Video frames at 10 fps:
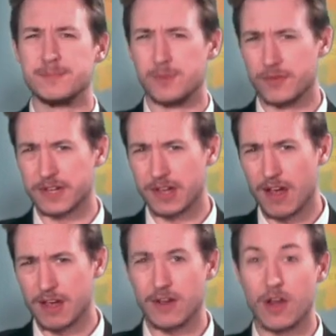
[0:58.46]
Moving
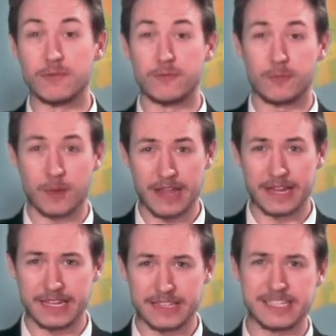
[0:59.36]
on
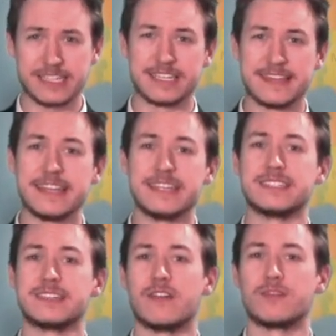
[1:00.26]
Friday, the
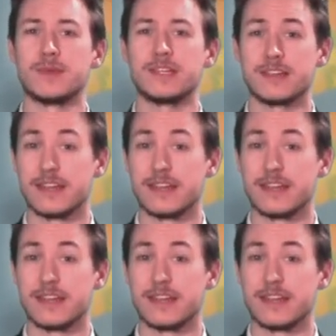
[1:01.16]
Canadian government